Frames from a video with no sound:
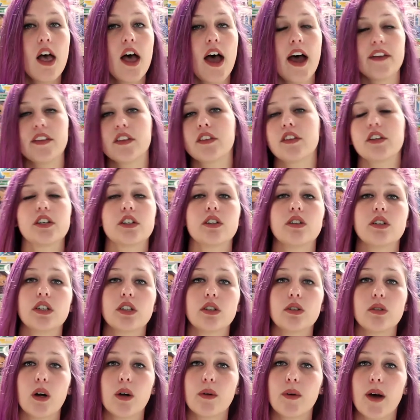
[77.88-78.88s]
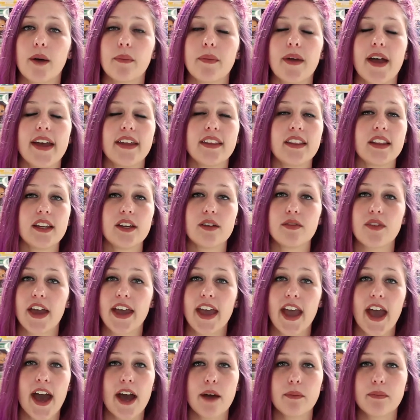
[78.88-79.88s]
and that they're going to grow up and live a
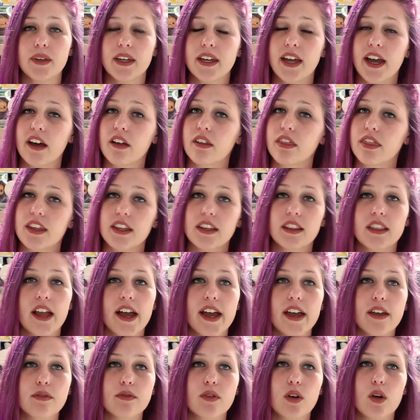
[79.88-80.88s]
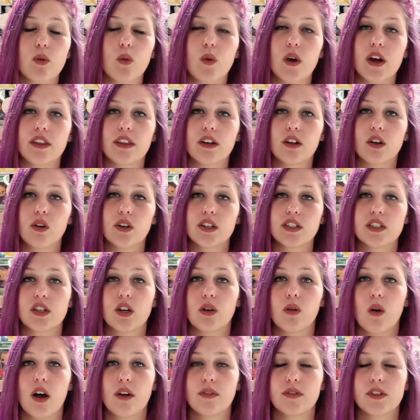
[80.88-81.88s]
happy healthy life where they're going to
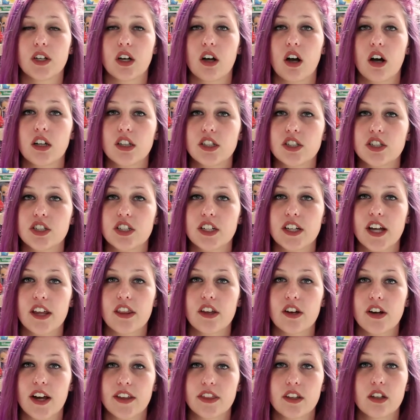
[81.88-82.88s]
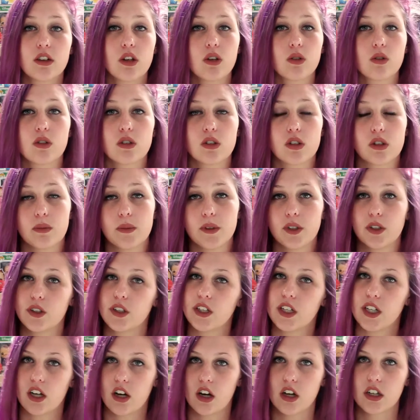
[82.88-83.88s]
go off to college together at the local
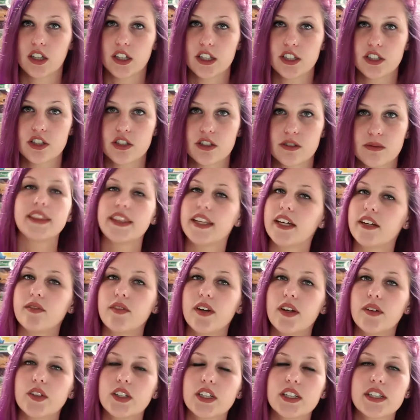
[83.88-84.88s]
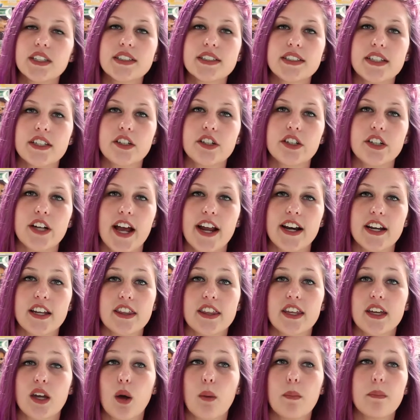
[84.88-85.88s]
community college. They've never considered
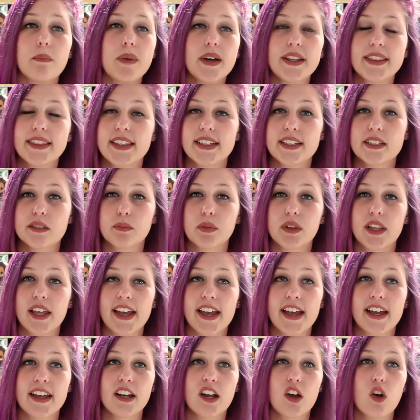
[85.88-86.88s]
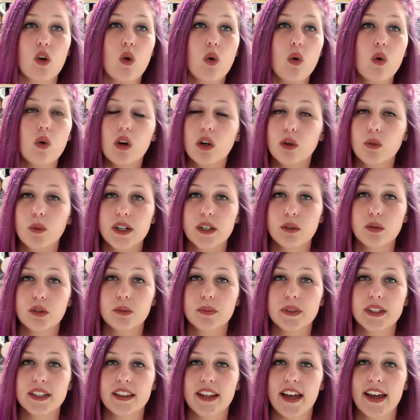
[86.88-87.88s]
anything but this plan or what it would
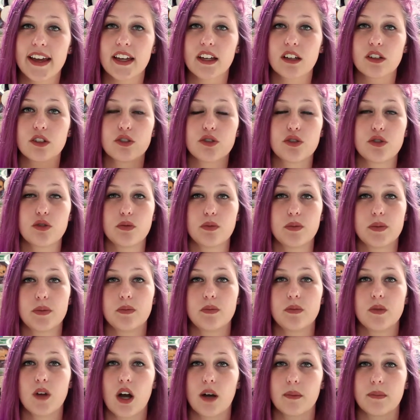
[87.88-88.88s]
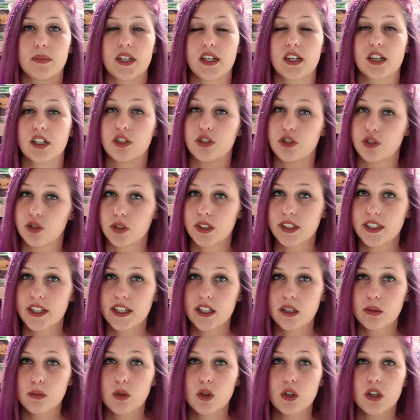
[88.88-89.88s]
be like to not be conjoined
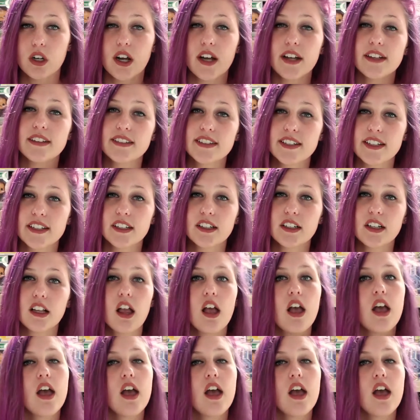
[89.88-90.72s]
anymore until